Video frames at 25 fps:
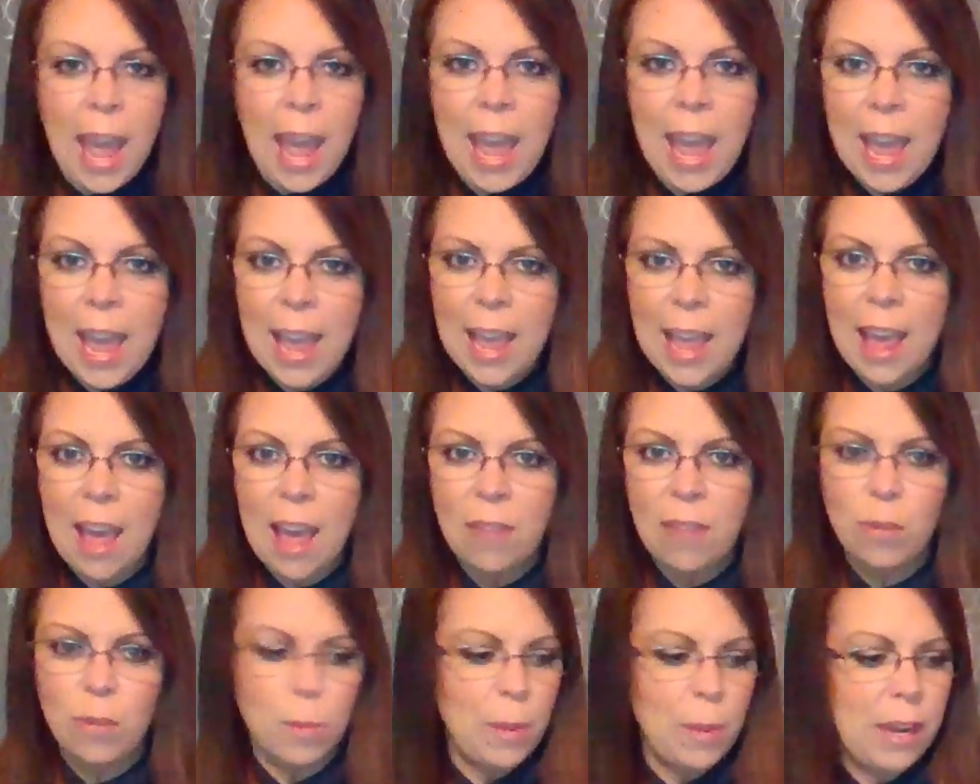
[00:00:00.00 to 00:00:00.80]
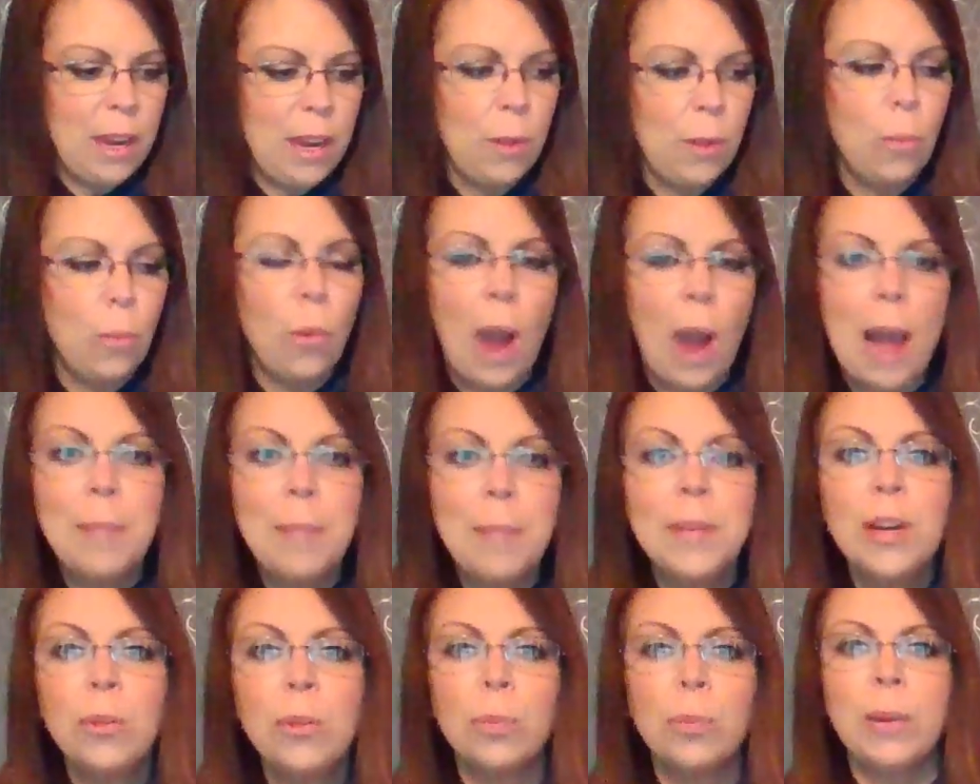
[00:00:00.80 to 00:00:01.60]
"Hey, everybody,
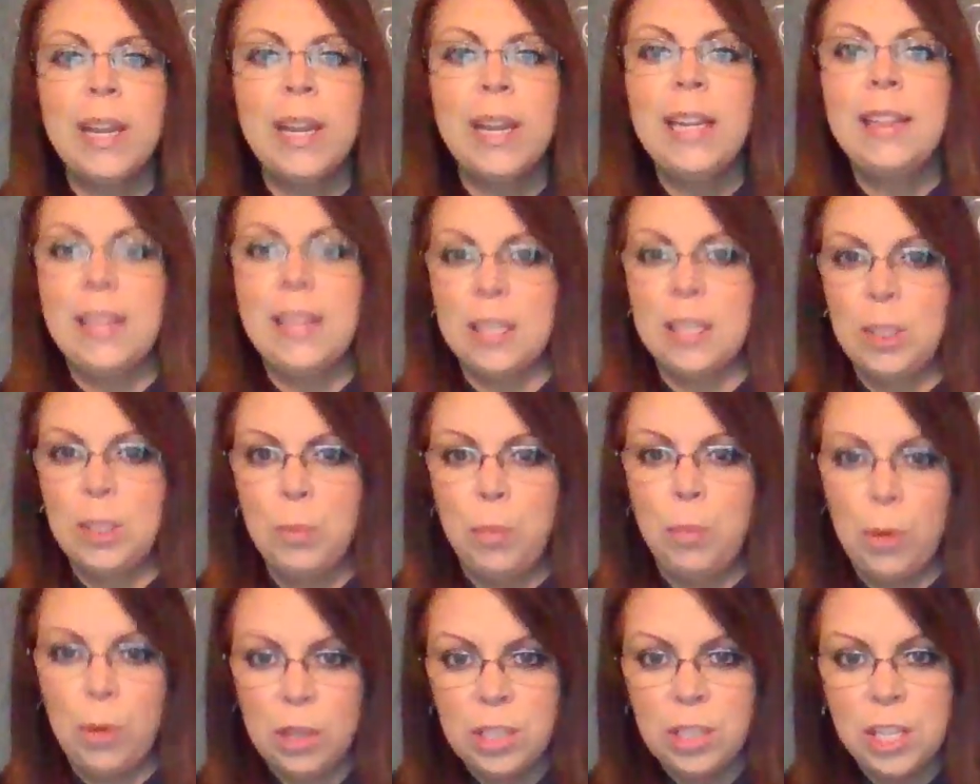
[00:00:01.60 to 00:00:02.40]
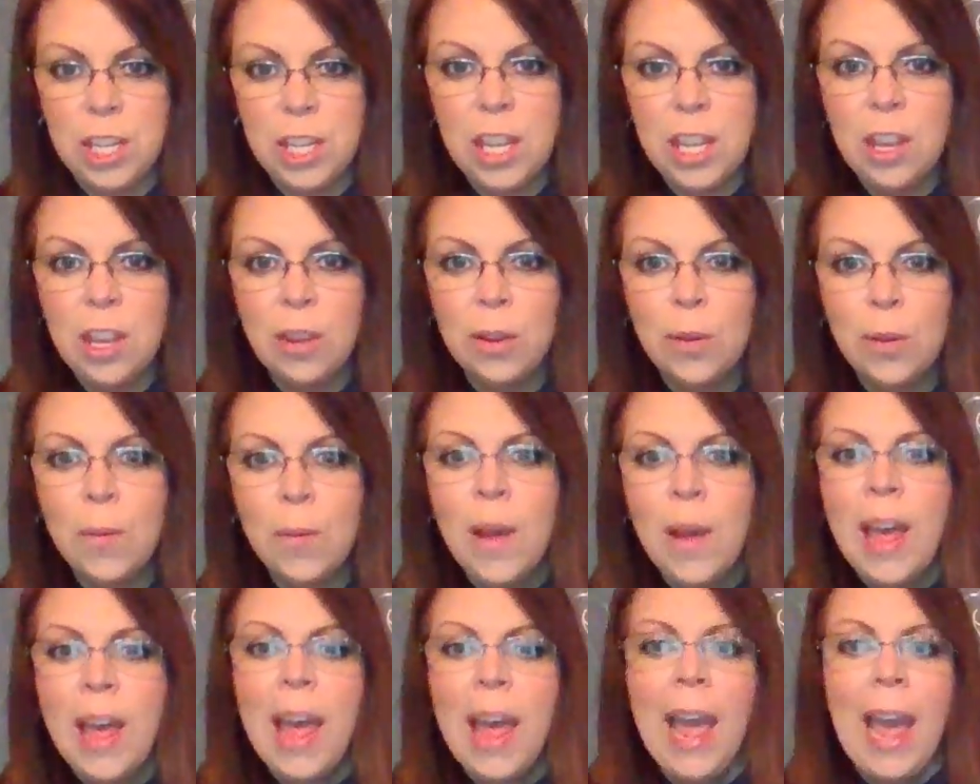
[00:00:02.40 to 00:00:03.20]
I'm going to read this book to you."